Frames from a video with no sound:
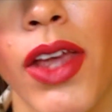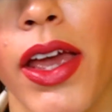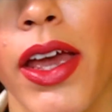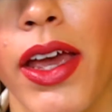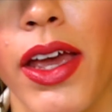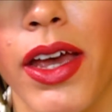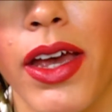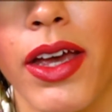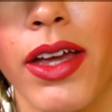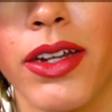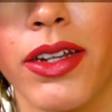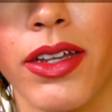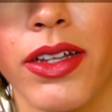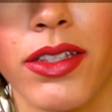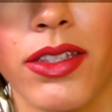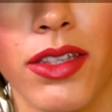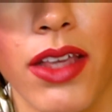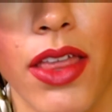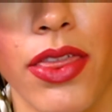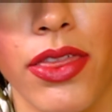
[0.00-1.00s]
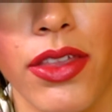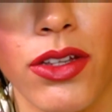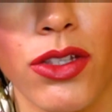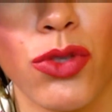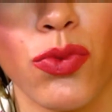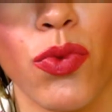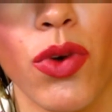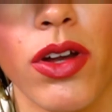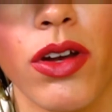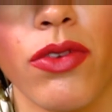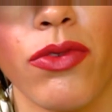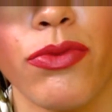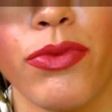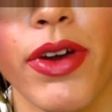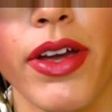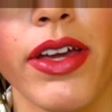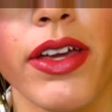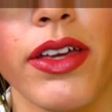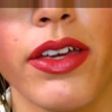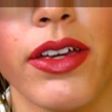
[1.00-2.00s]
And it's this one
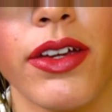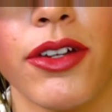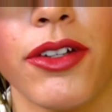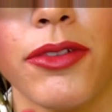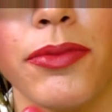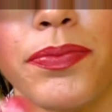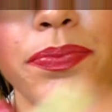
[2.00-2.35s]
right here,